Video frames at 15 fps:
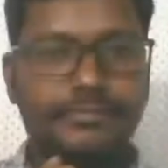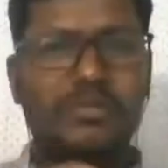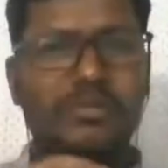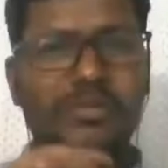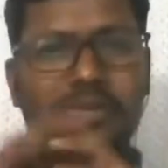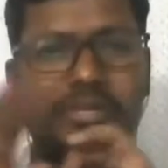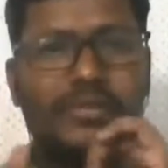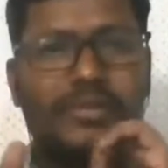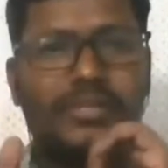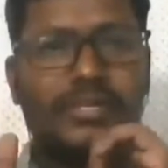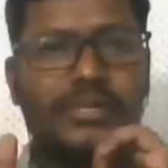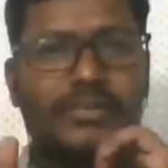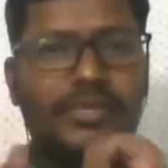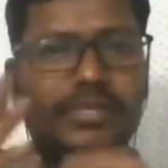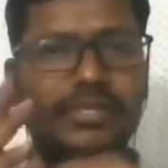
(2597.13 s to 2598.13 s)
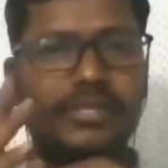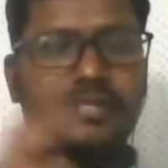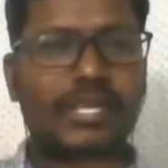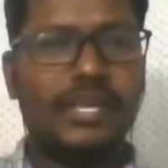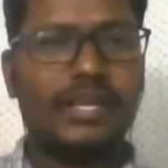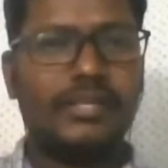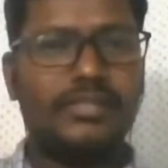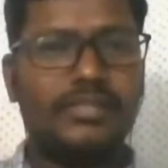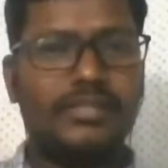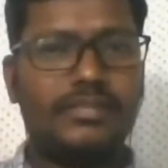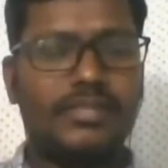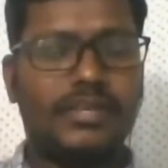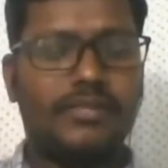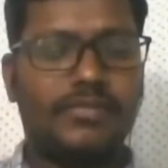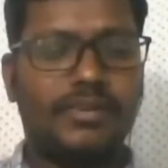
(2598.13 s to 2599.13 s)
not read all that when they're saying
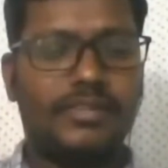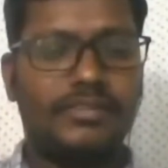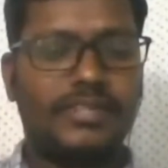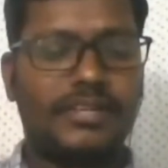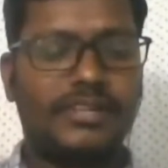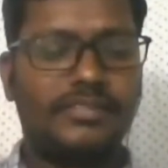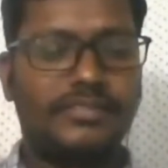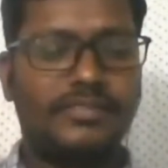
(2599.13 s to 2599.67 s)
consistent. What is that?